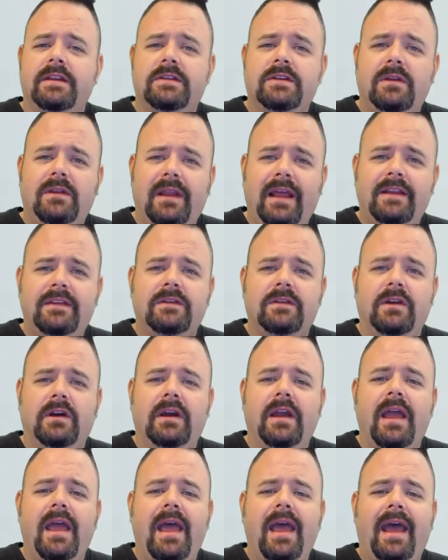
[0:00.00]
So let's
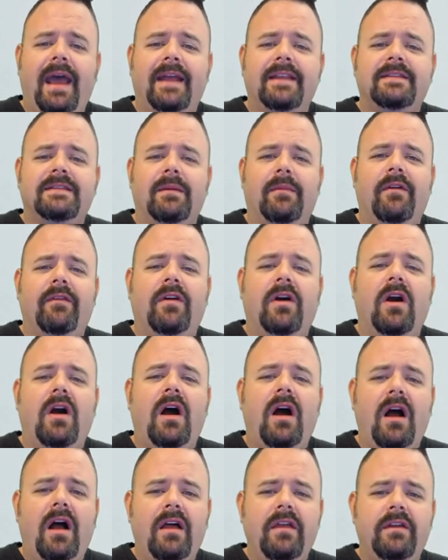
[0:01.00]
look at some of our
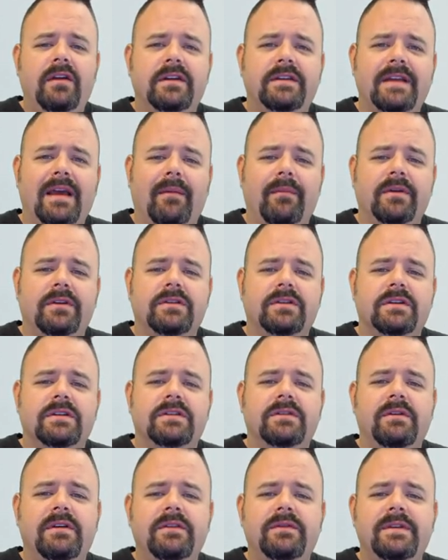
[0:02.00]
other temperatures.
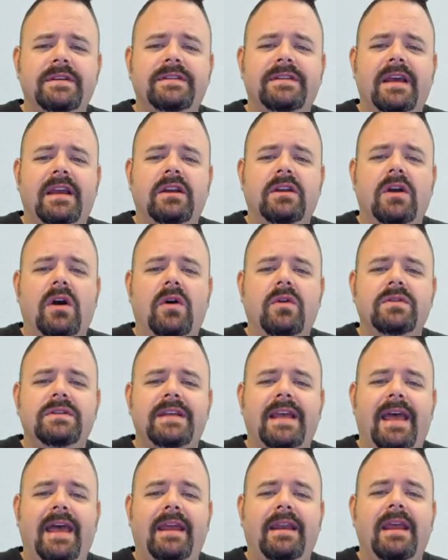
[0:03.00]
So as we said, cone
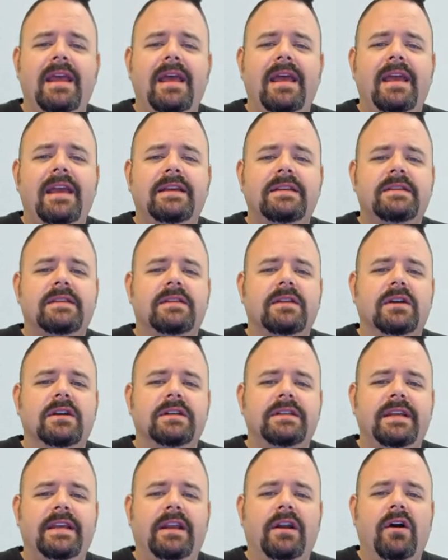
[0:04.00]
10 is
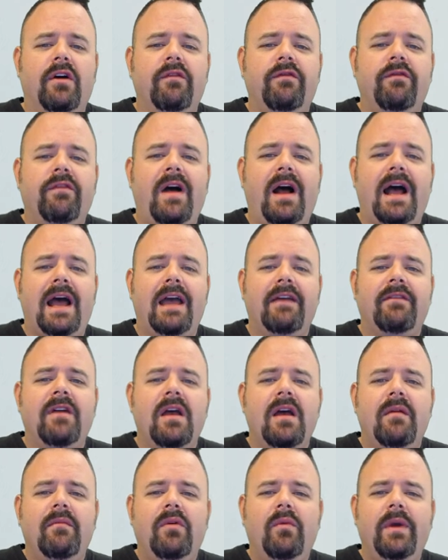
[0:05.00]
1305,
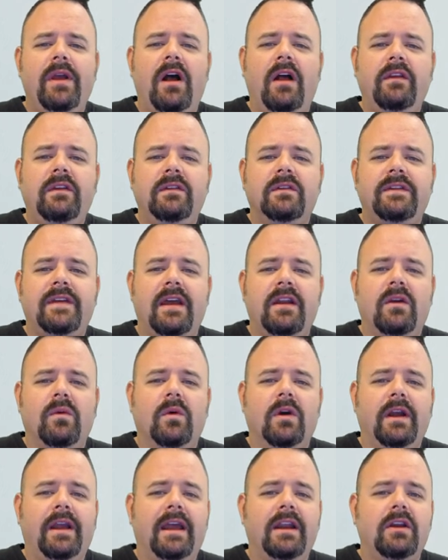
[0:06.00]
but we also tend to
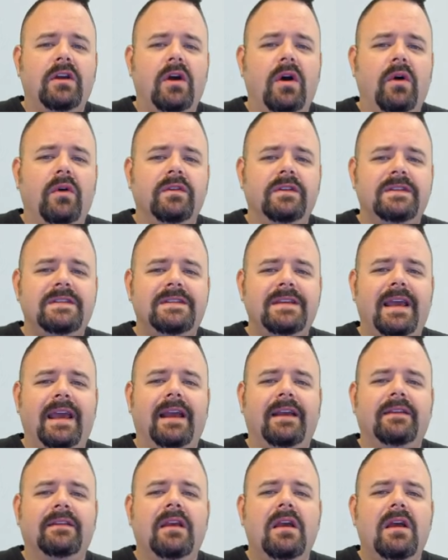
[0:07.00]
work at cone
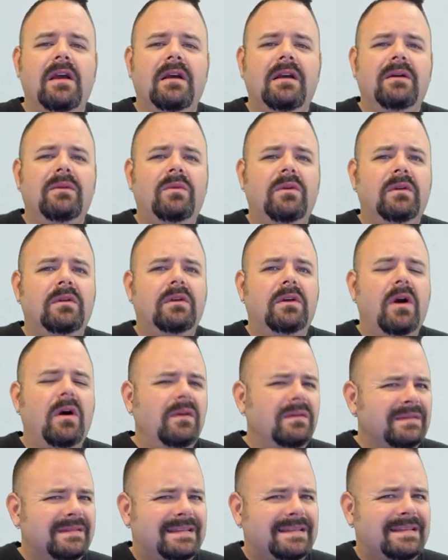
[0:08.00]
6. Well,
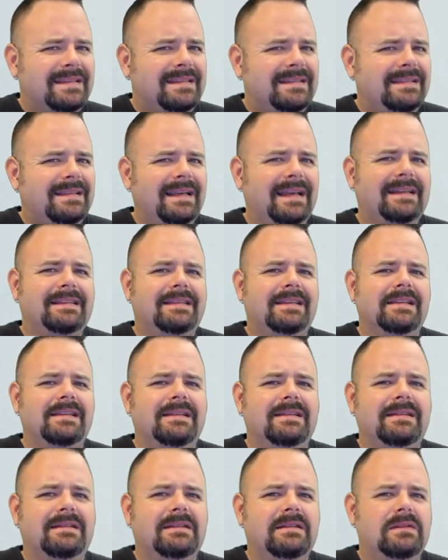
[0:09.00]
cone 6
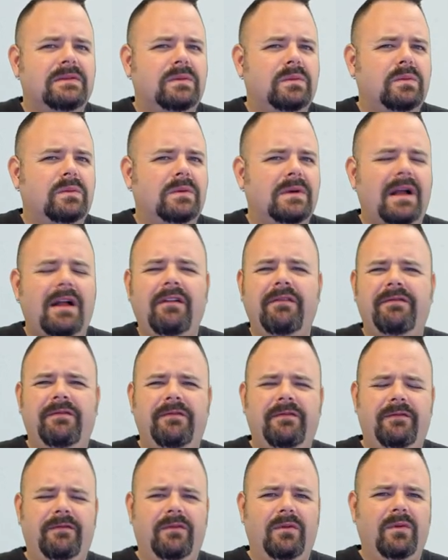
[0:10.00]
is
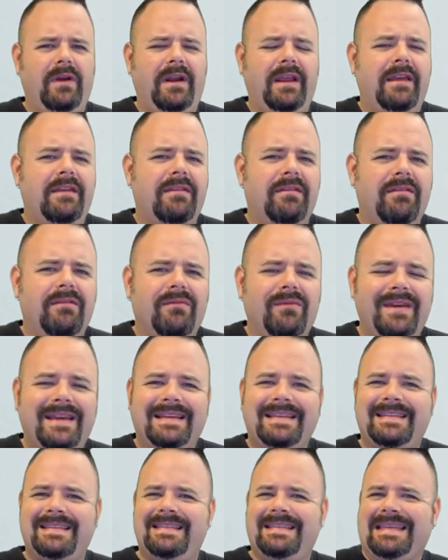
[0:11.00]
1243
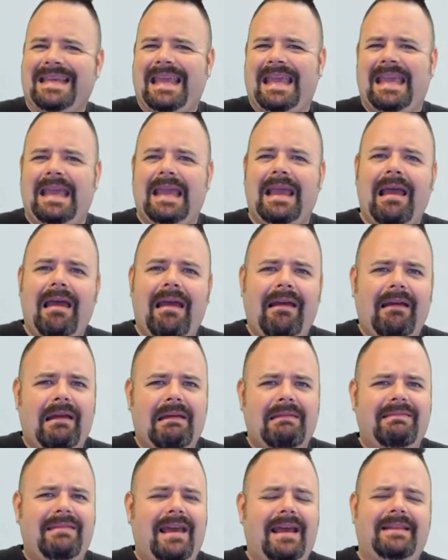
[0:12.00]
C.
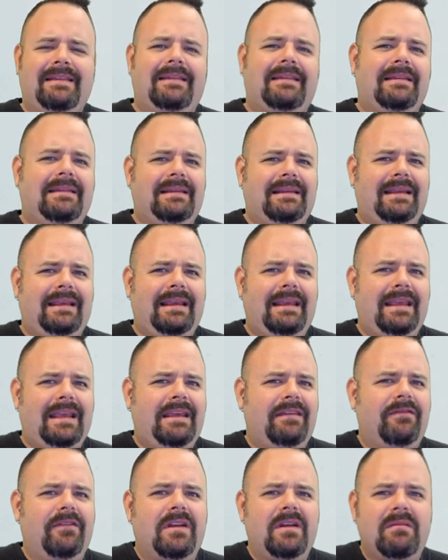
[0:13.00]
That's
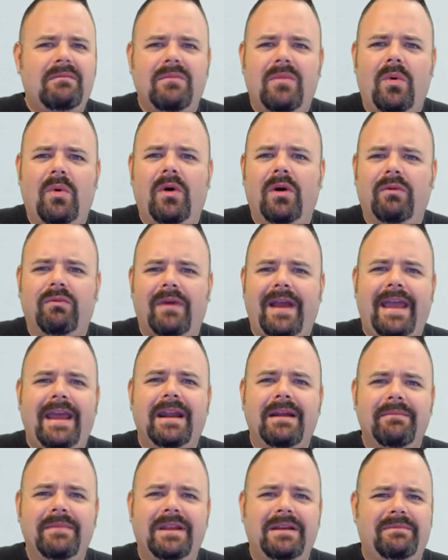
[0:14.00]
even more
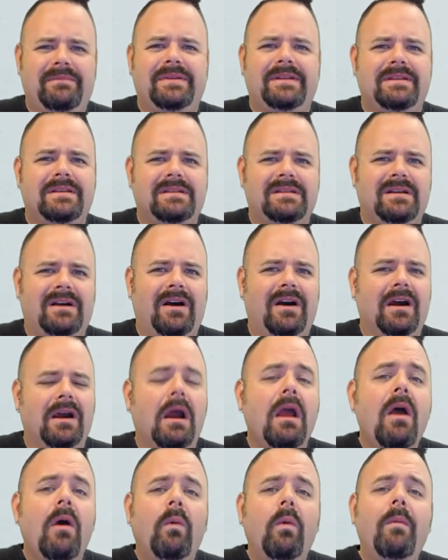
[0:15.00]
random and bizarre.
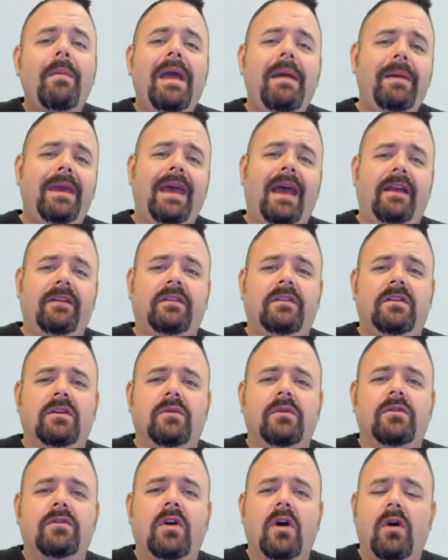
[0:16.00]
Well, maybe it has to do
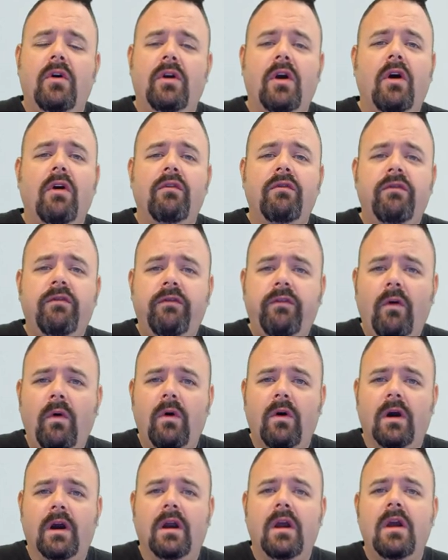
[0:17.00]
with cone
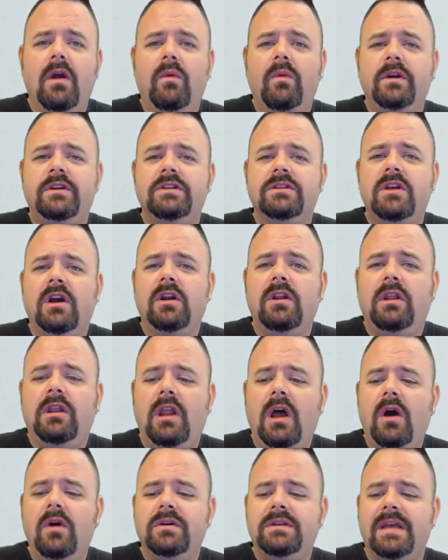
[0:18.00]
04, which is our
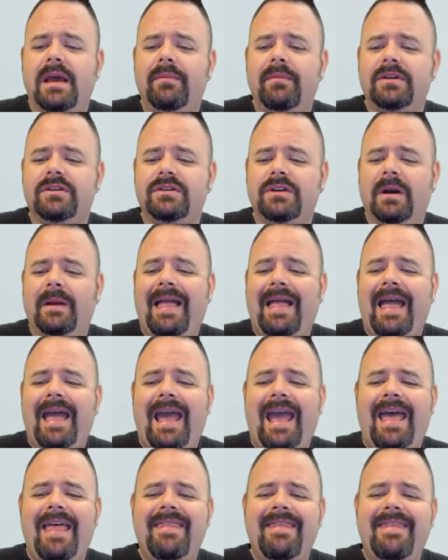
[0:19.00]
low temperature,
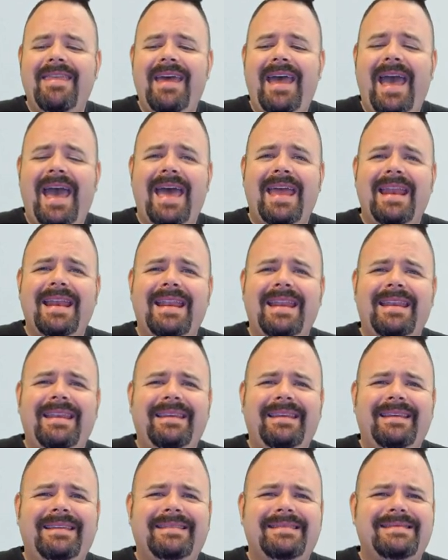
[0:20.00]
and that
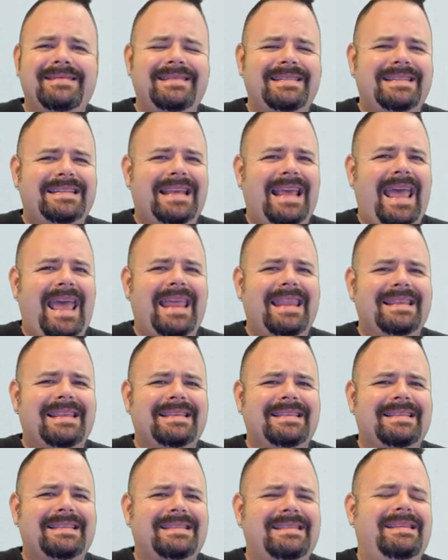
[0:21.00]
is
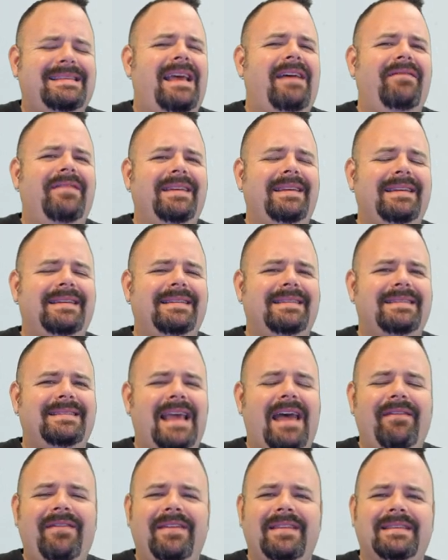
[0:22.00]

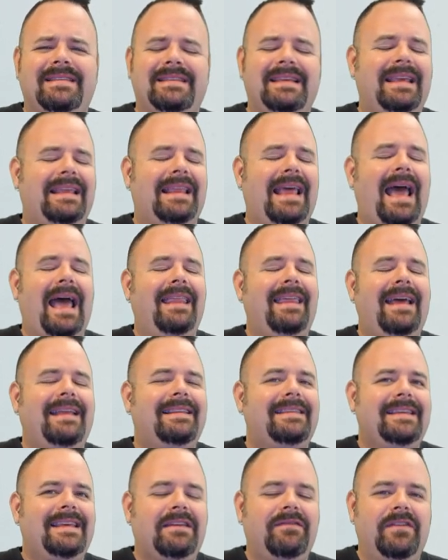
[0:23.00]
1077 C.
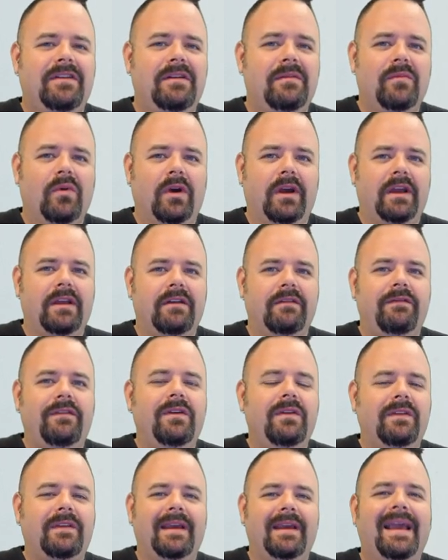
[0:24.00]
That's even more
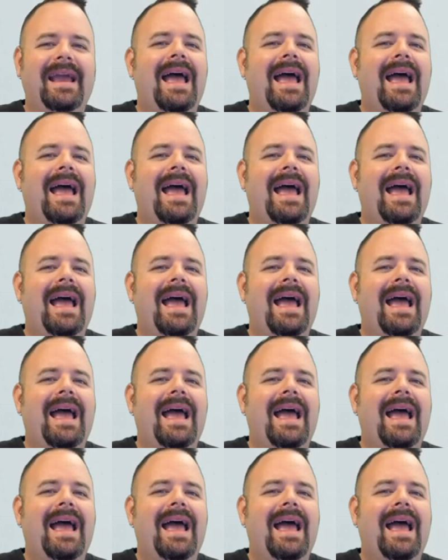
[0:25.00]
confusing.